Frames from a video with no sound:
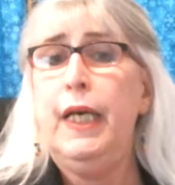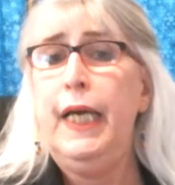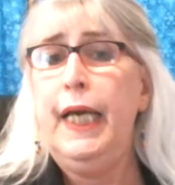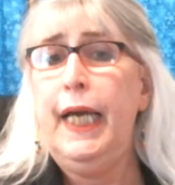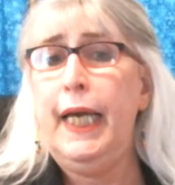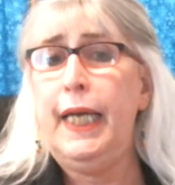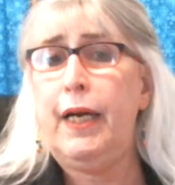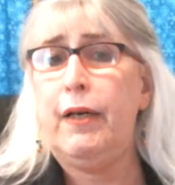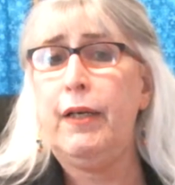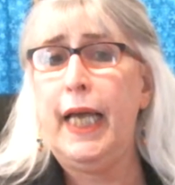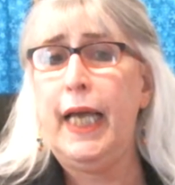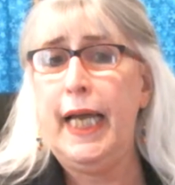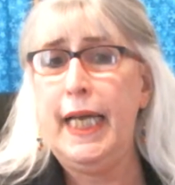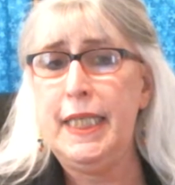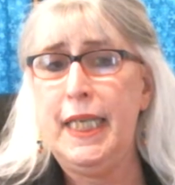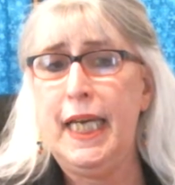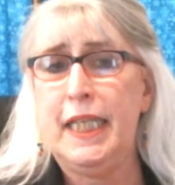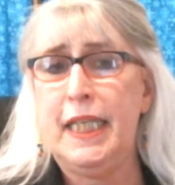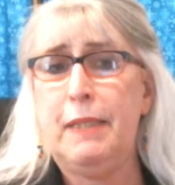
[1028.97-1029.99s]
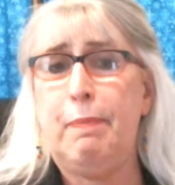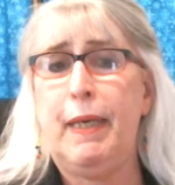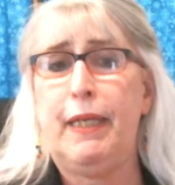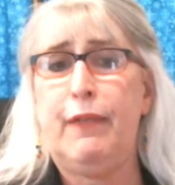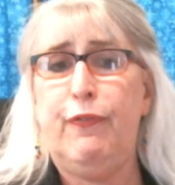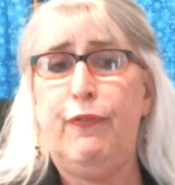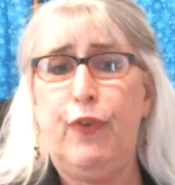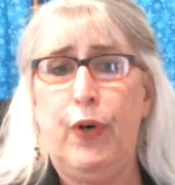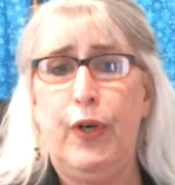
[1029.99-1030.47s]
In our last
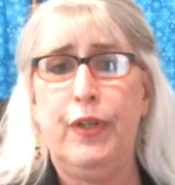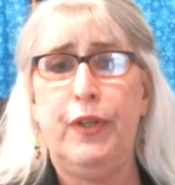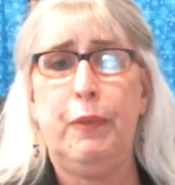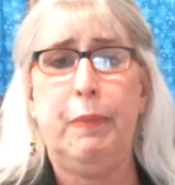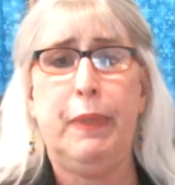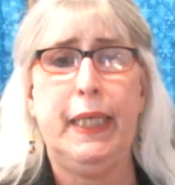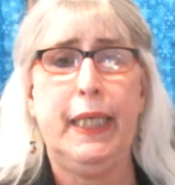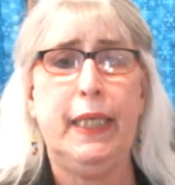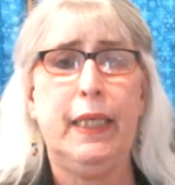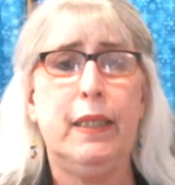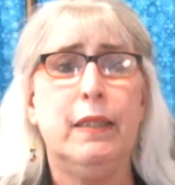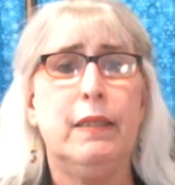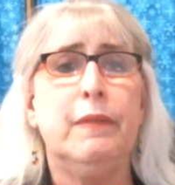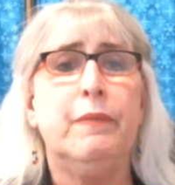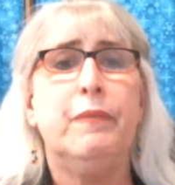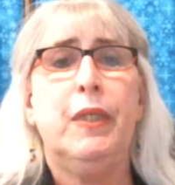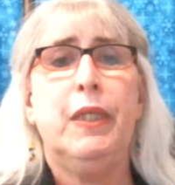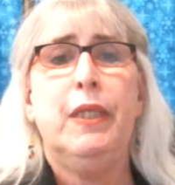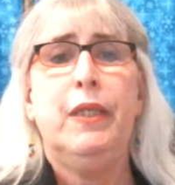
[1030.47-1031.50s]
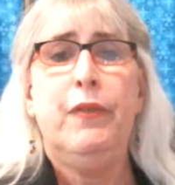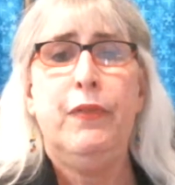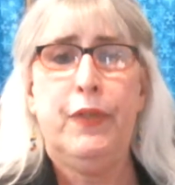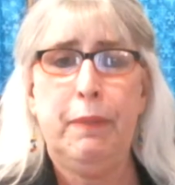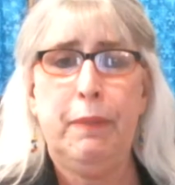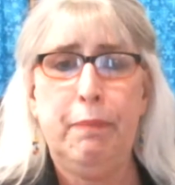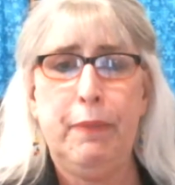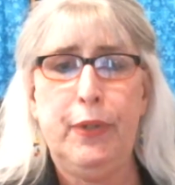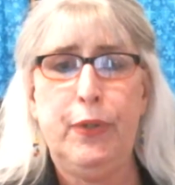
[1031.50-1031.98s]
aspect for the week,
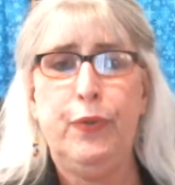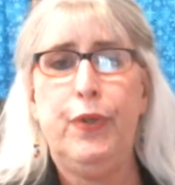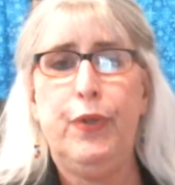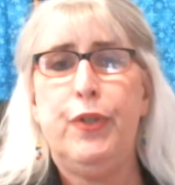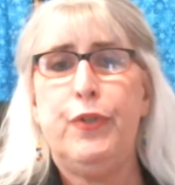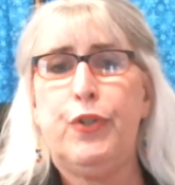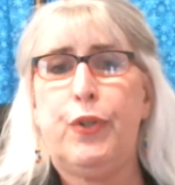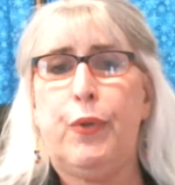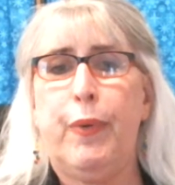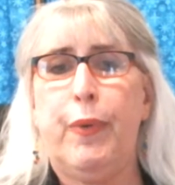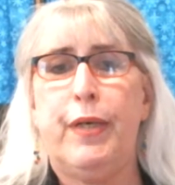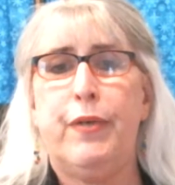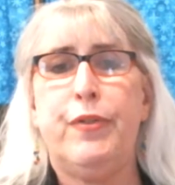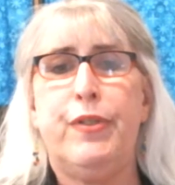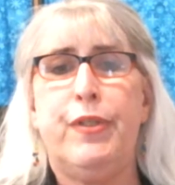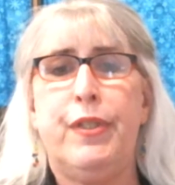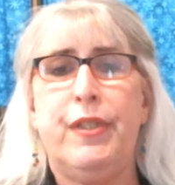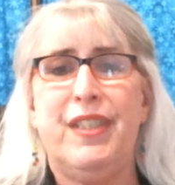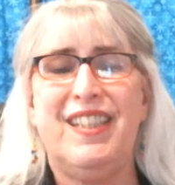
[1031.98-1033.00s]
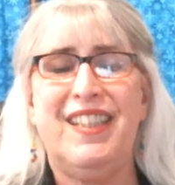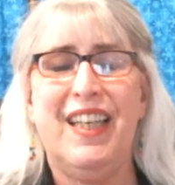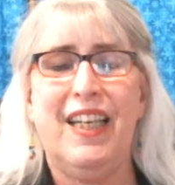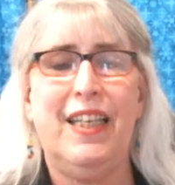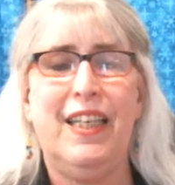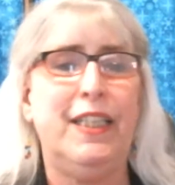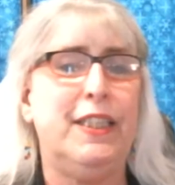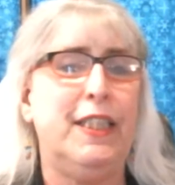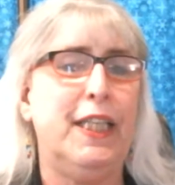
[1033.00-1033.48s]
the moon squares the
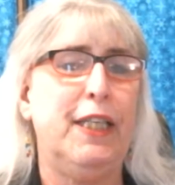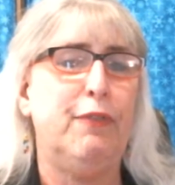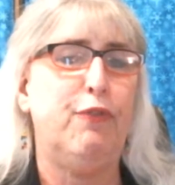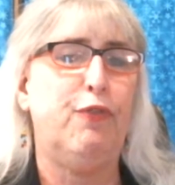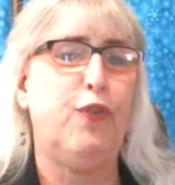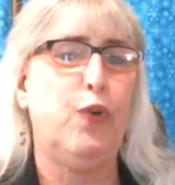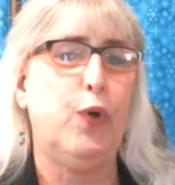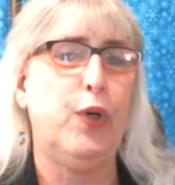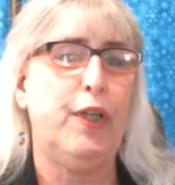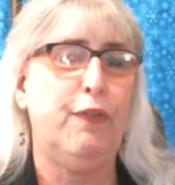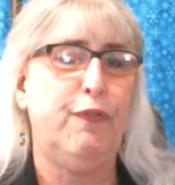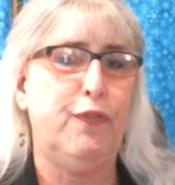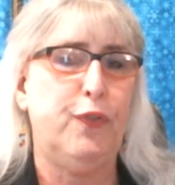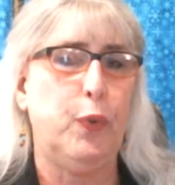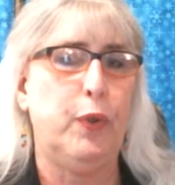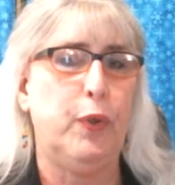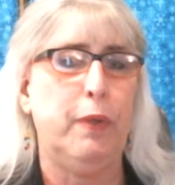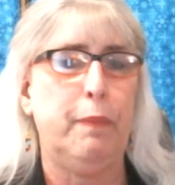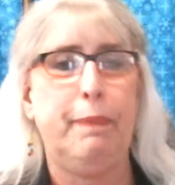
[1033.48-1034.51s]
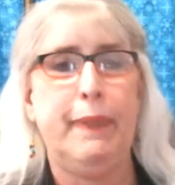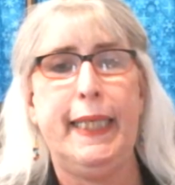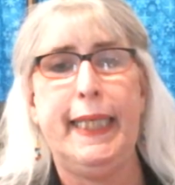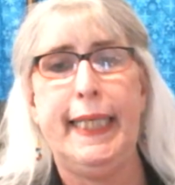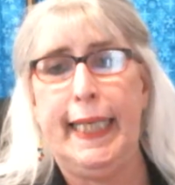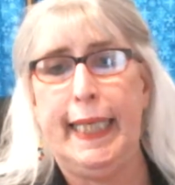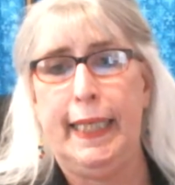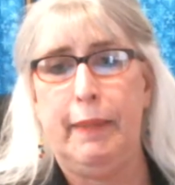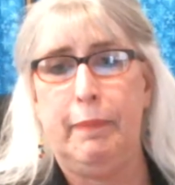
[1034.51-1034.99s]
sun at 10:44
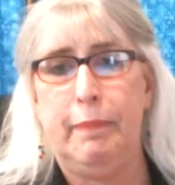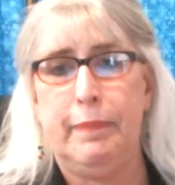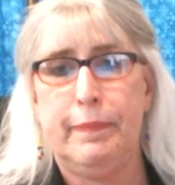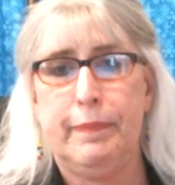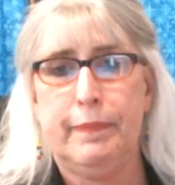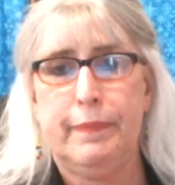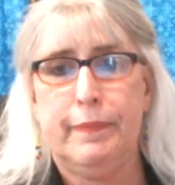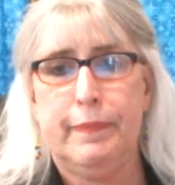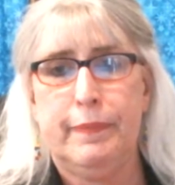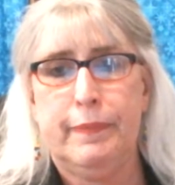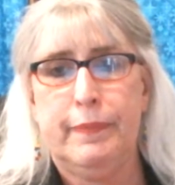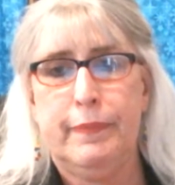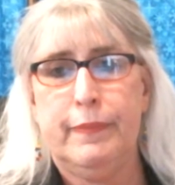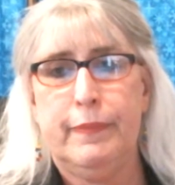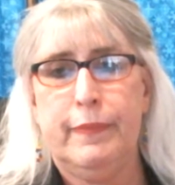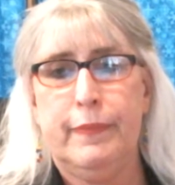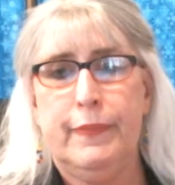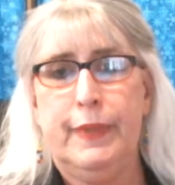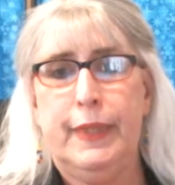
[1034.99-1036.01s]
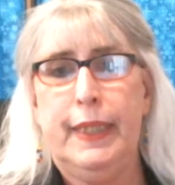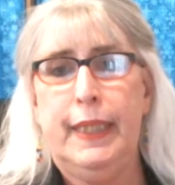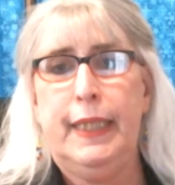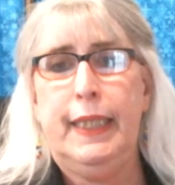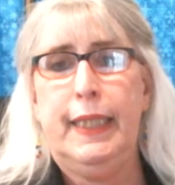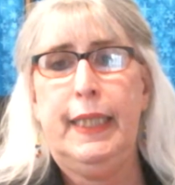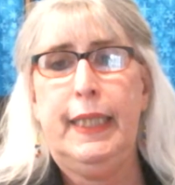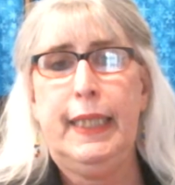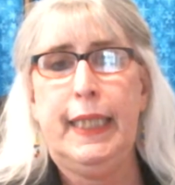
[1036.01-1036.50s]
p.m.
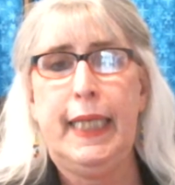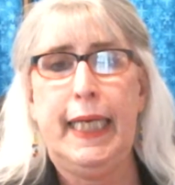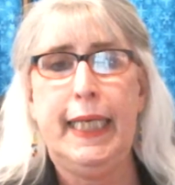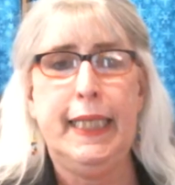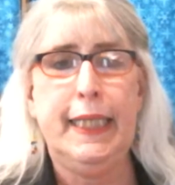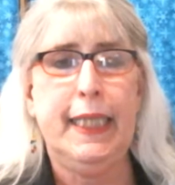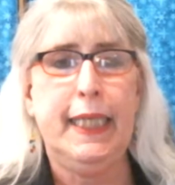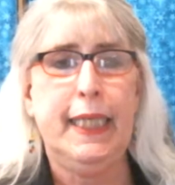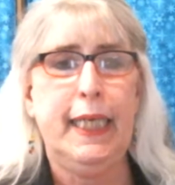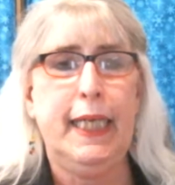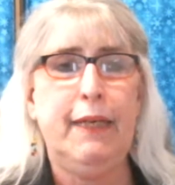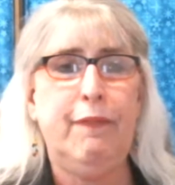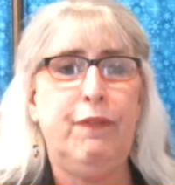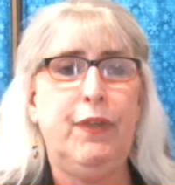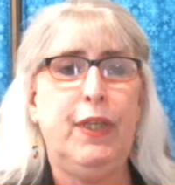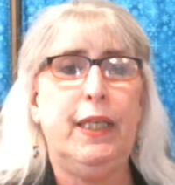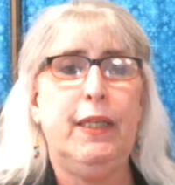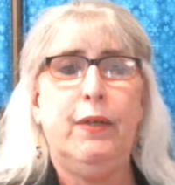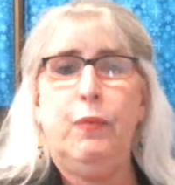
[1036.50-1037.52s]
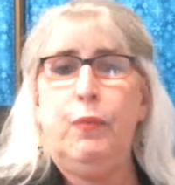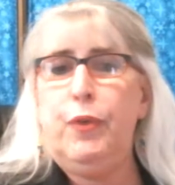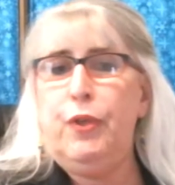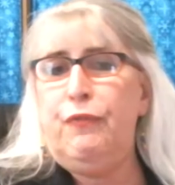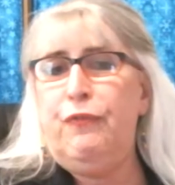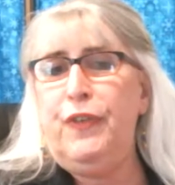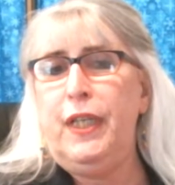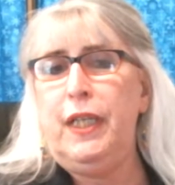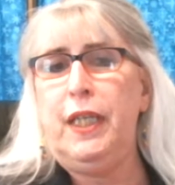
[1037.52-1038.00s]
Late in the evening, we're
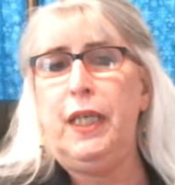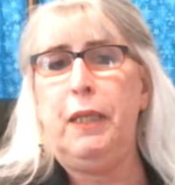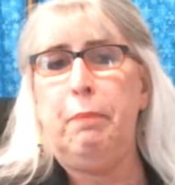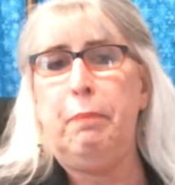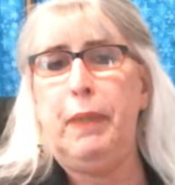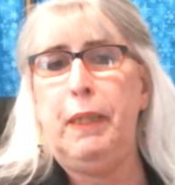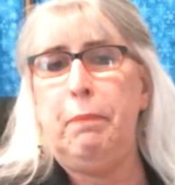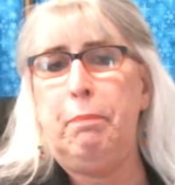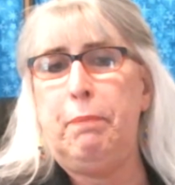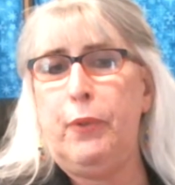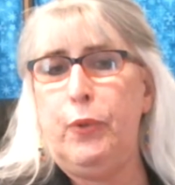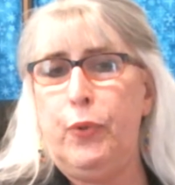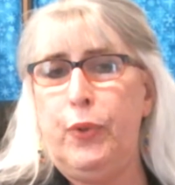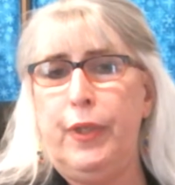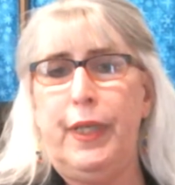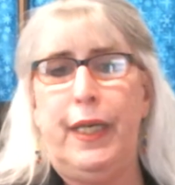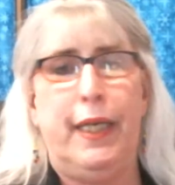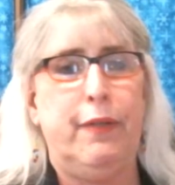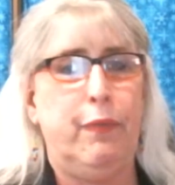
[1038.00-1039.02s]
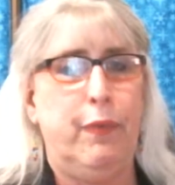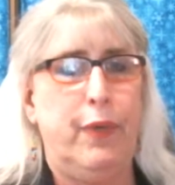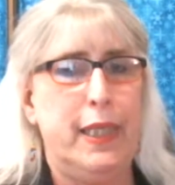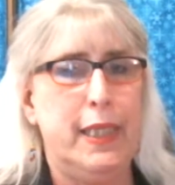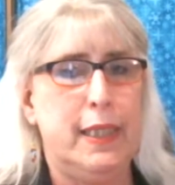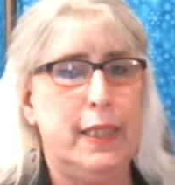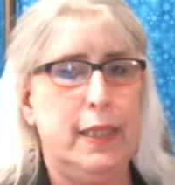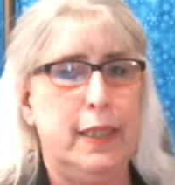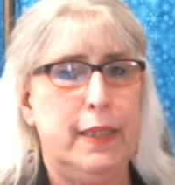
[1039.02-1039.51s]
feeling a bit bored and
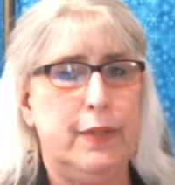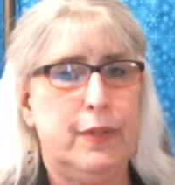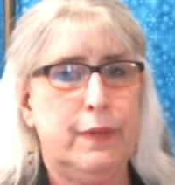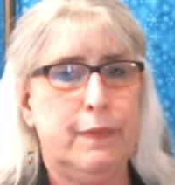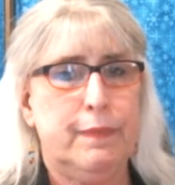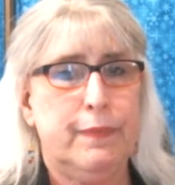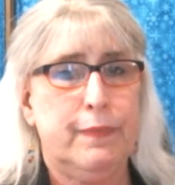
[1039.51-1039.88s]
restless.